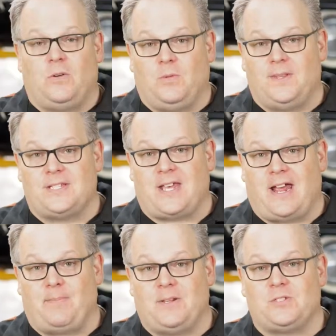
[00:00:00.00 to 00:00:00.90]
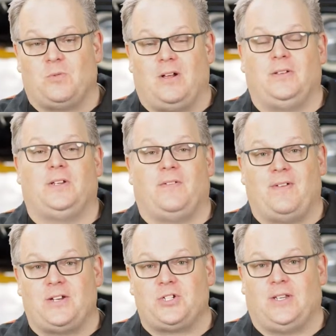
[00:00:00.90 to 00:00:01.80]
When this happens, well,
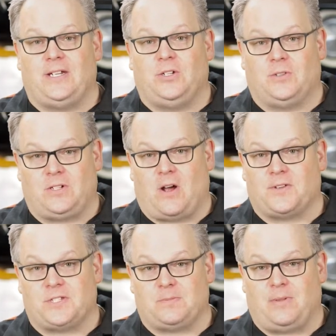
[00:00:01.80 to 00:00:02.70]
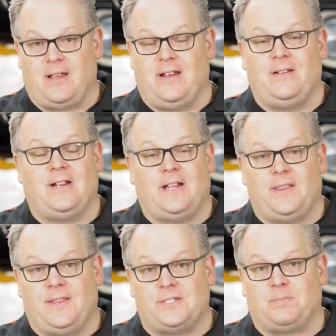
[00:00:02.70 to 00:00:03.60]
eventually it causes play.
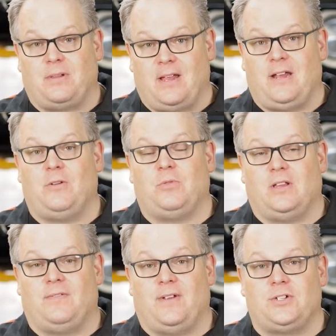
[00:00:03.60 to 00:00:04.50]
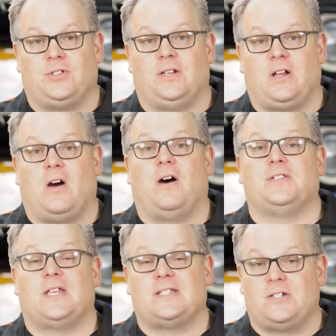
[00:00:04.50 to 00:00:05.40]
This play will eventually
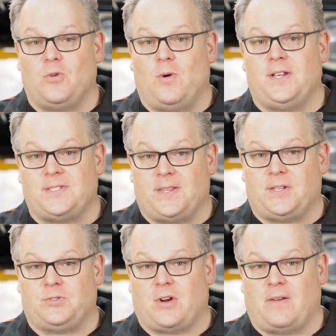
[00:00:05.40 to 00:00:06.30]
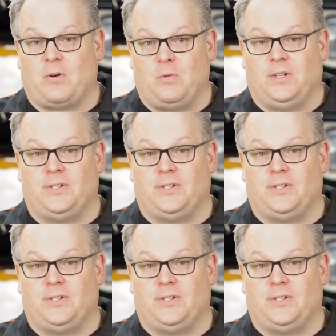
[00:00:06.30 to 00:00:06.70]
cause noise that the driver will